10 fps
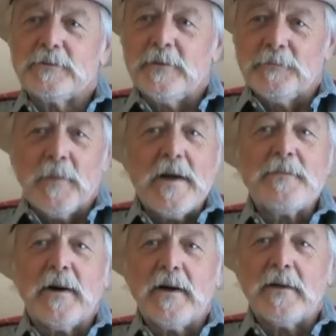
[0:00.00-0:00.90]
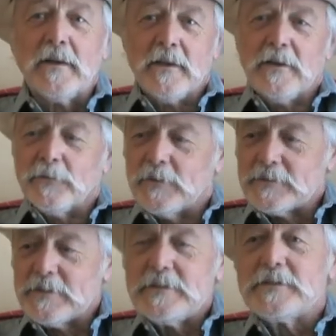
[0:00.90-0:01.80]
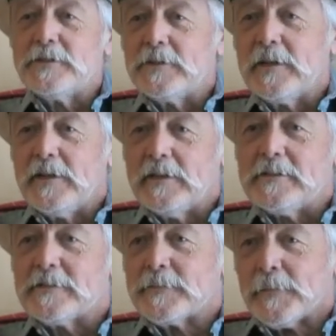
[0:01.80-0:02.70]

in my mind, was these two kids